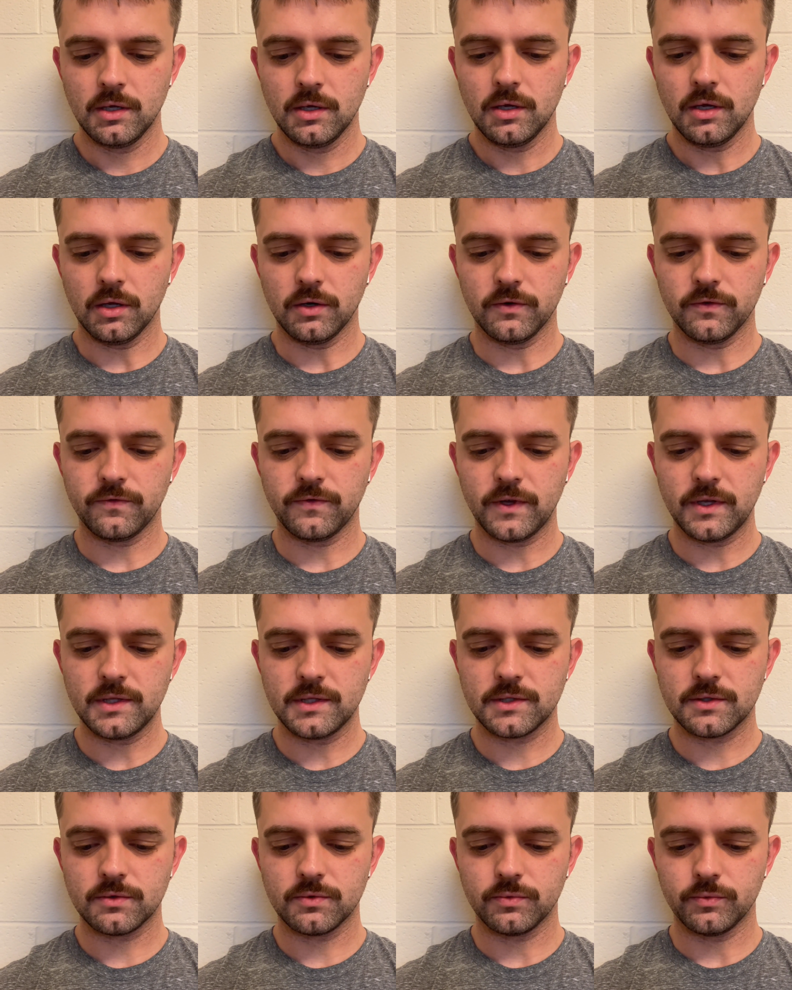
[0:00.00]
a
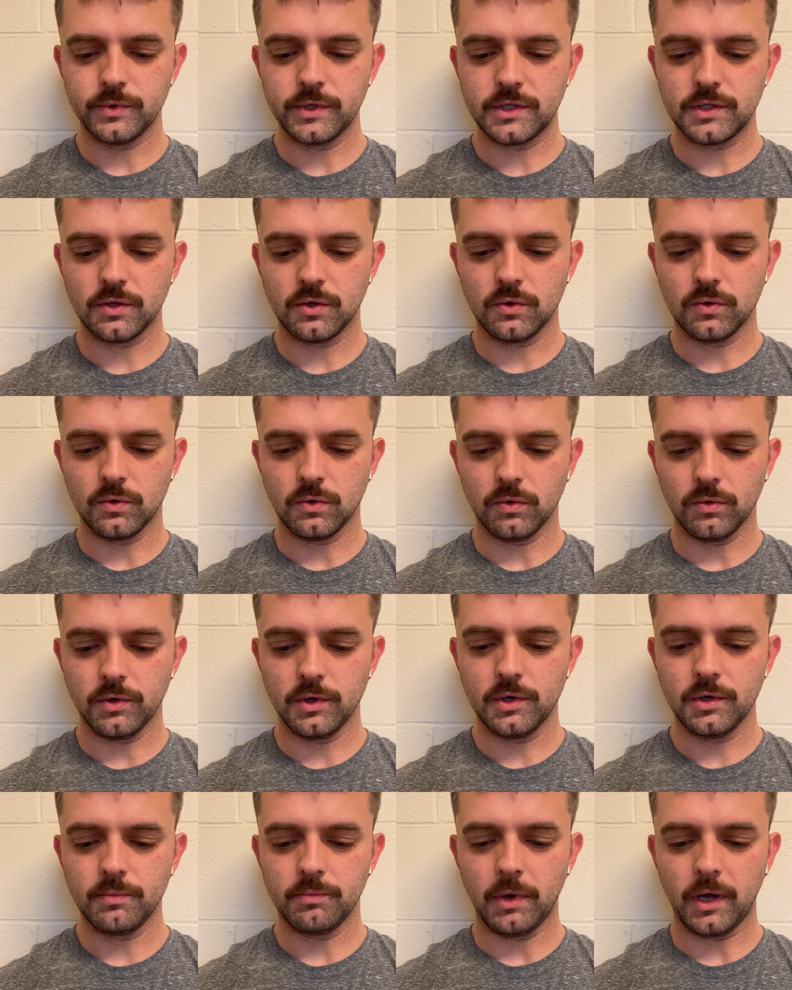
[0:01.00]
defense retold
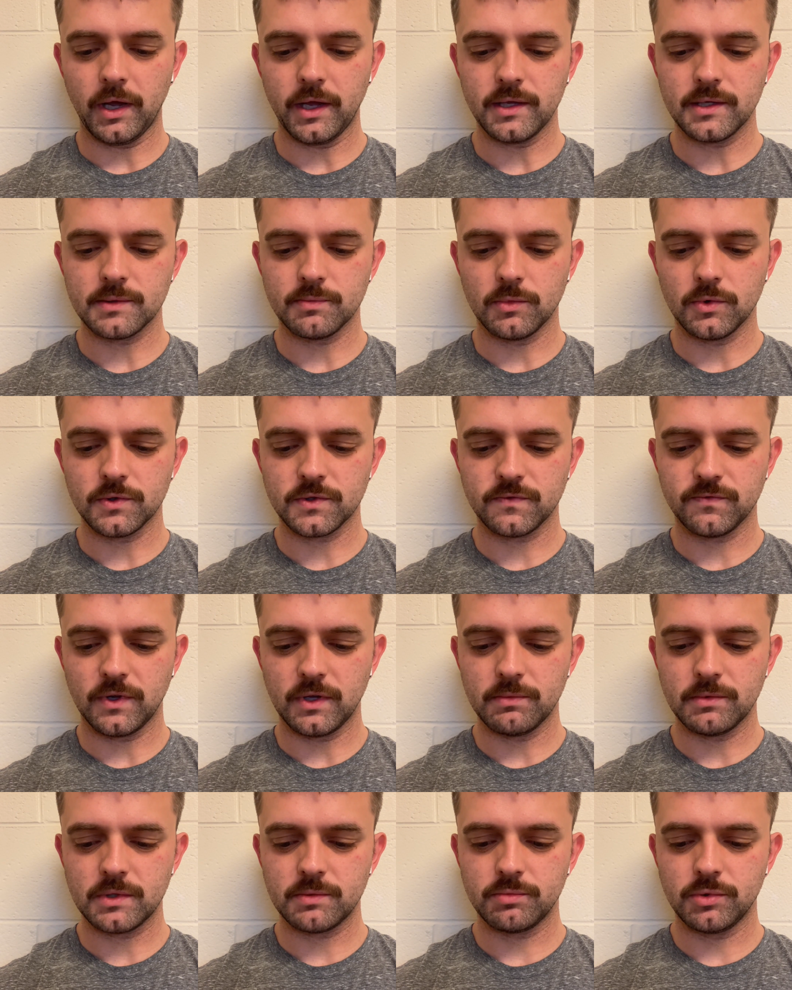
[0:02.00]
by his most
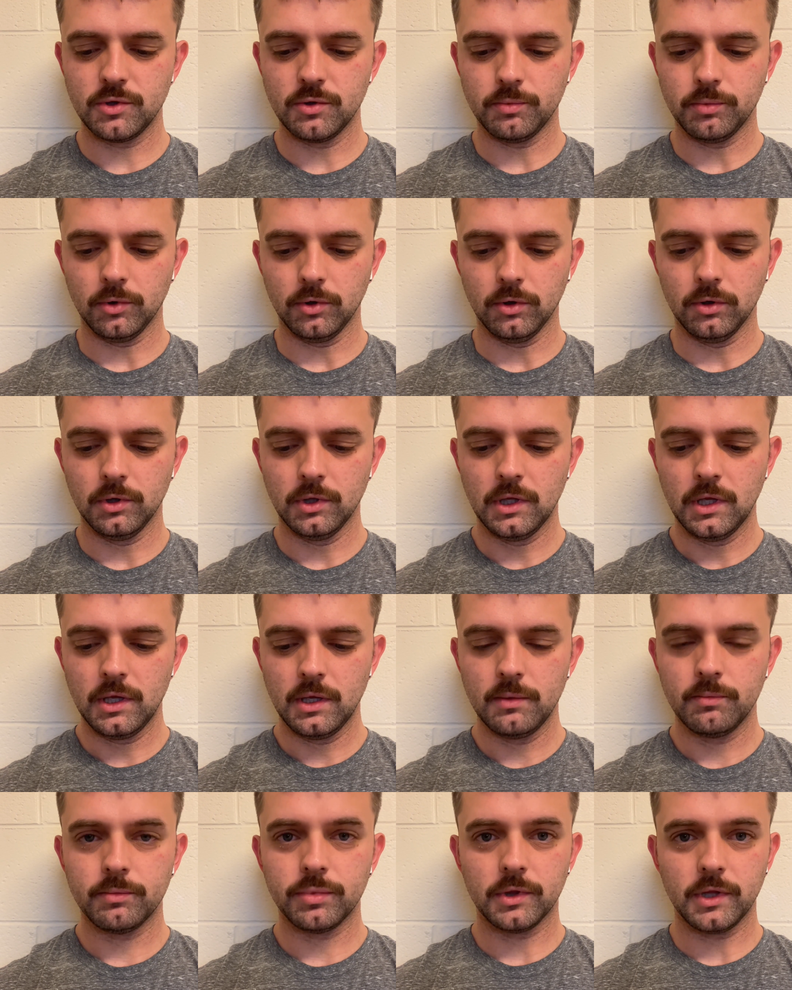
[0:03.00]
famous pupil,
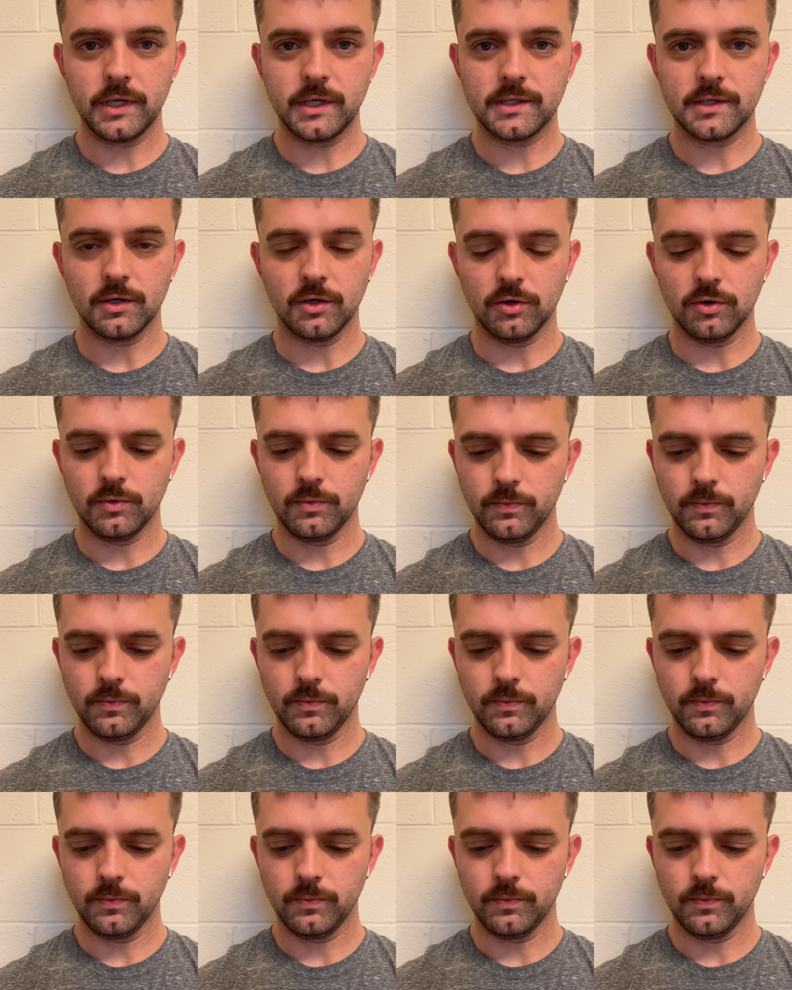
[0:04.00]
Plato,